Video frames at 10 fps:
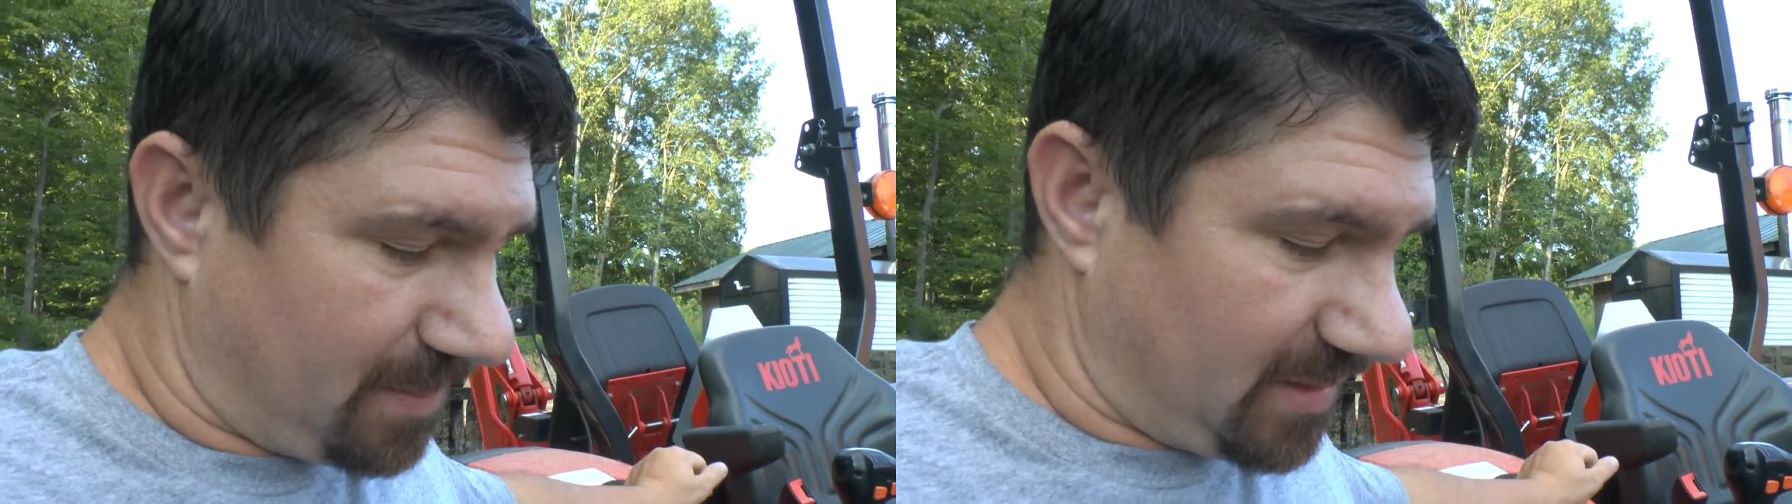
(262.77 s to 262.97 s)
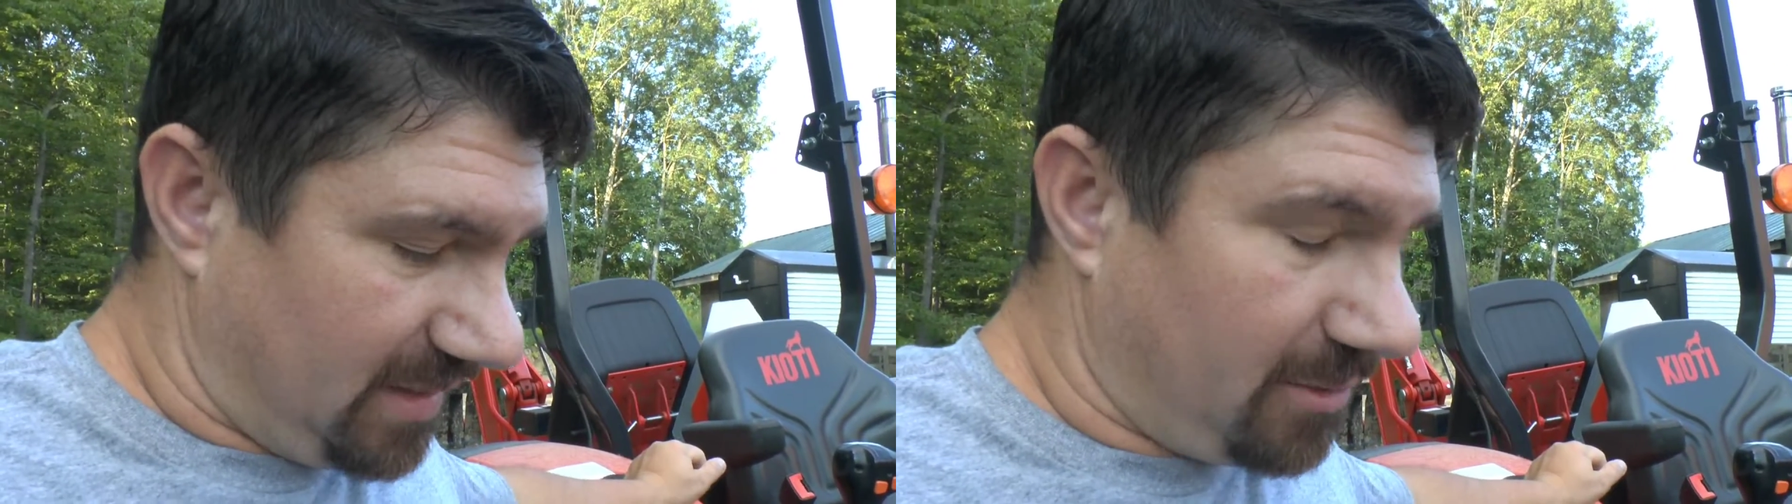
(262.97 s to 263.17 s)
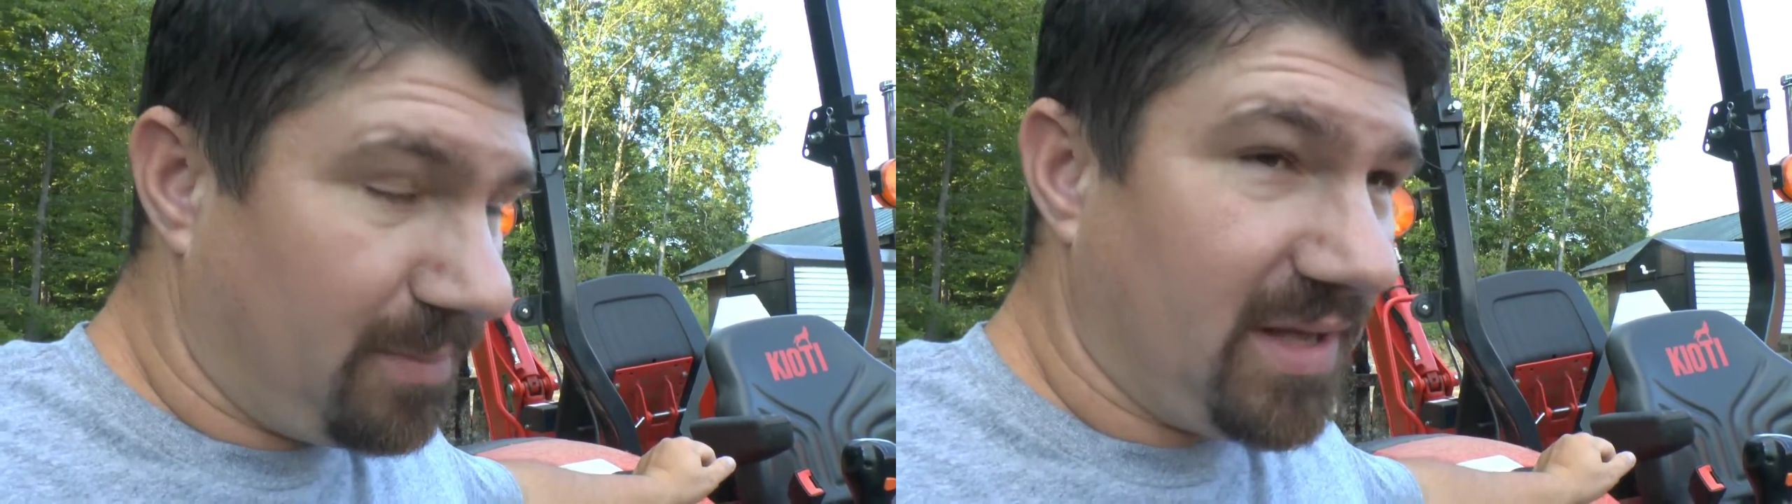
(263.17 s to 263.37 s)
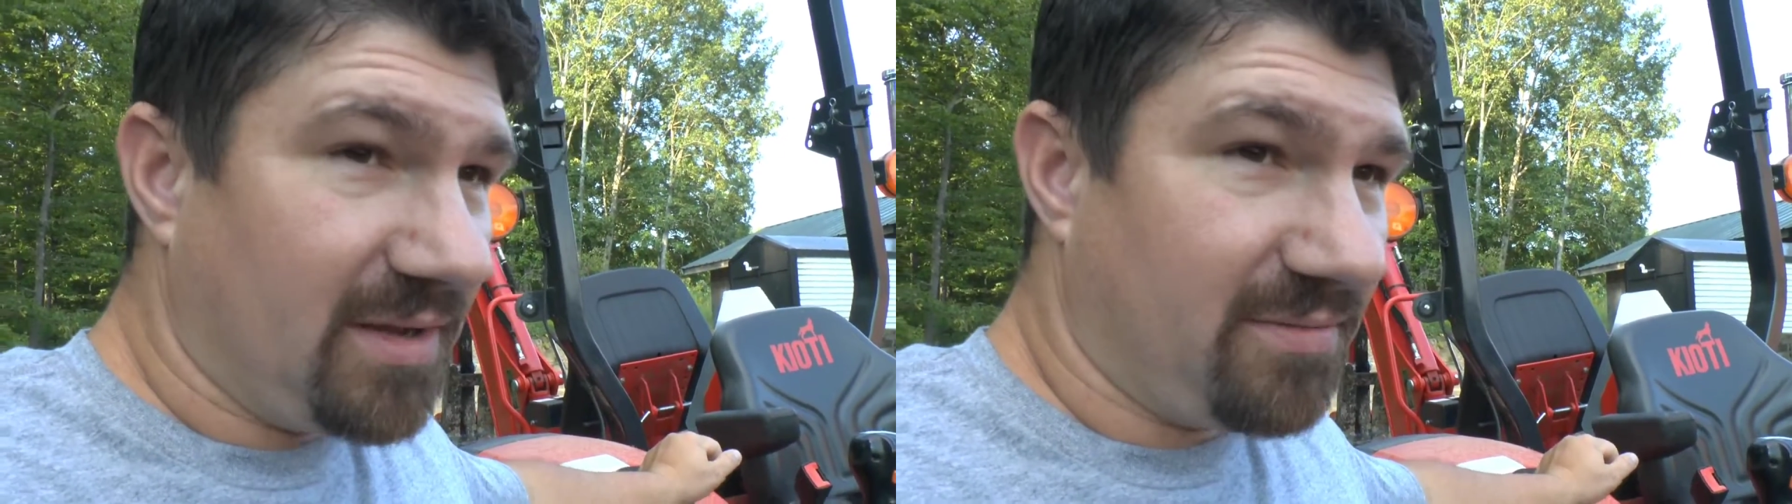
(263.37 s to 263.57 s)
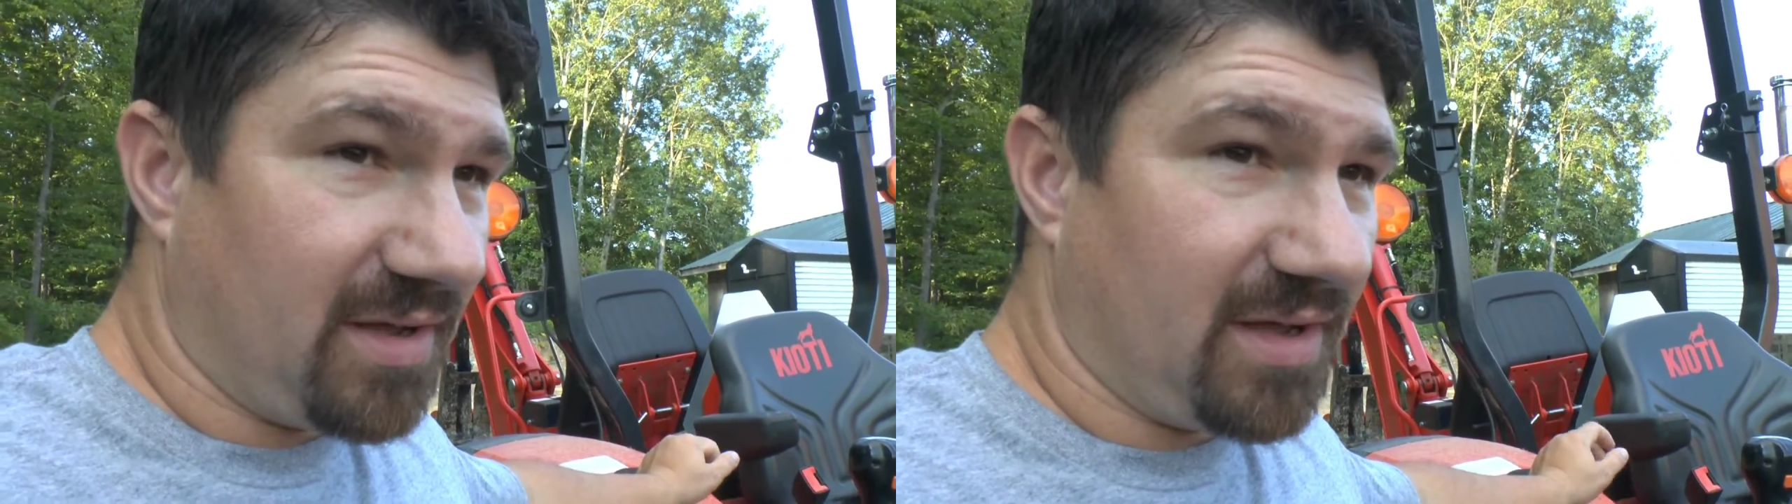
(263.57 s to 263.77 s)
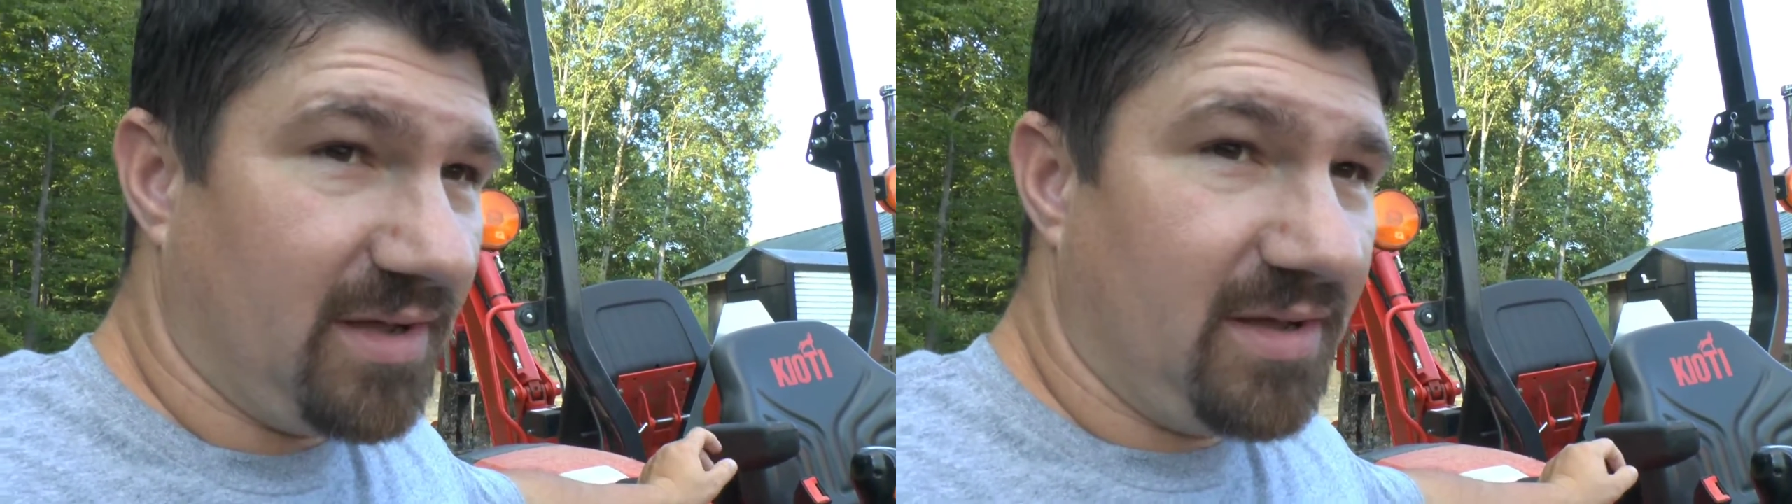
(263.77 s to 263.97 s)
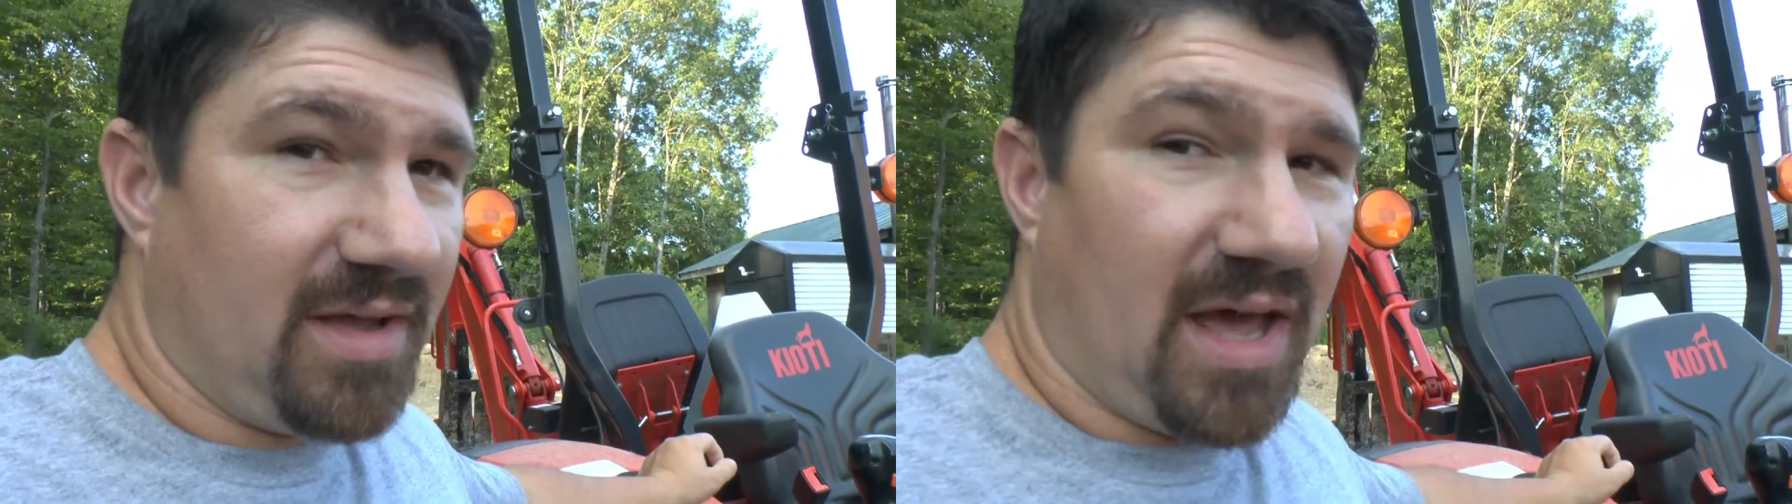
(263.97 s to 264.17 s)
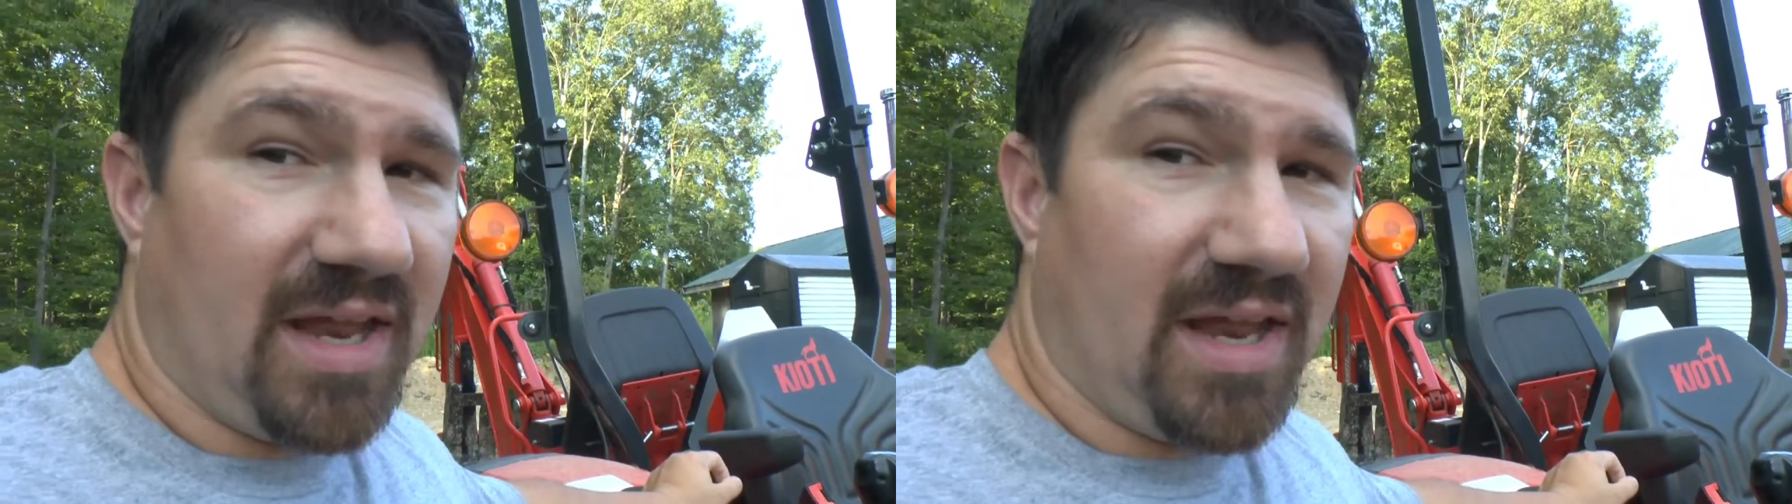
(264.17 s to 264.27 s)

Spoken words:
little bit of an